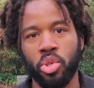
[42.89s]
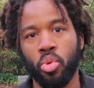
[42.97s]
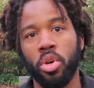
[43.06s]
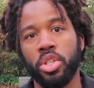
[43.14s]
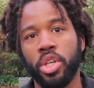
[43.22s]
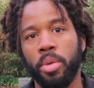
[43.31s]

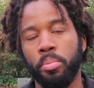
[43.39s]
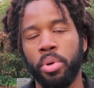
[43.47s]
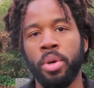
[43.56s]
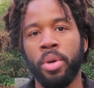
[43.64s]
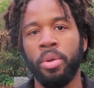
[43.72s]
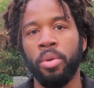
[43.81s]
squat jump
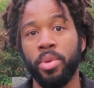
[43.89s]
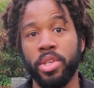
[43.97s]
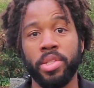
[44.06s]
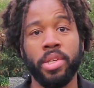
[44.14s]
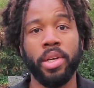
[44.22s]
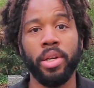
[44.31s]
with
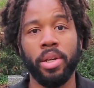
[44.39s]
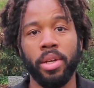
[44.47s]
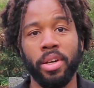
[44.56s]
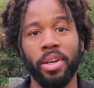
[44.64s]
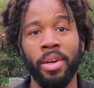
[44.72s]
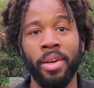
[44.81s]
a single
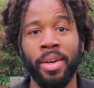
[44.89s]
under,